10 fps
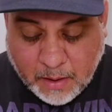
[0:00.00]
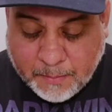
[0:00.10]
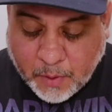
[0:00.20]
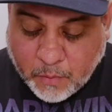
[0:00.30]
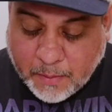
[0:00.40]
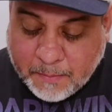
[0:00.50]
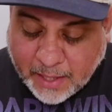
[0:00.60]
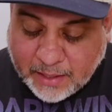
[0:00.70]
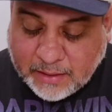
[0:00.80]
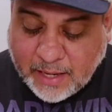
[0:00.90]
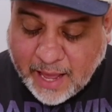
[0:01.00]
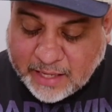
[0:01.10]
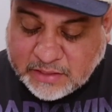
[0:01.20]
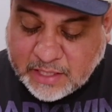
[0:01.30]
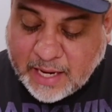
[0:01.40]
but remained
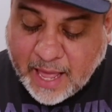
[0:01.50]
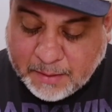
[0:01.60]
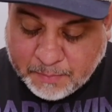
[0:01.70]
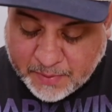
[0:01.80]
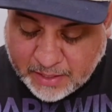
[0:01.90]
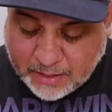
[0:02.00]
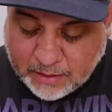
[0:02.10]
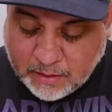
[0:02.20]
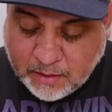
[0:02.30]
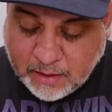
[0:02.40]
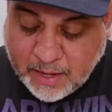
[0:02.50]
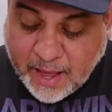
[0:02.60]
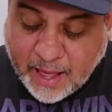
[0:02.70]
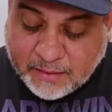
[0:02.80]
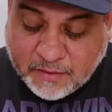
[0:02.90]
as it had been
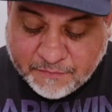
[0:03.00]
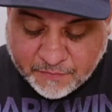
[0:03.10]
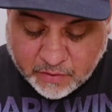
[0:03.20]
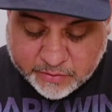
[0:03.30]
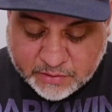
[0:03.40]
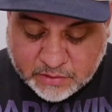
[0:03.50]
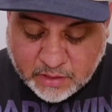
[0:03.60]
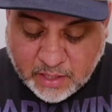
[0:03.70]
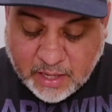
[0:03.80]
at the first.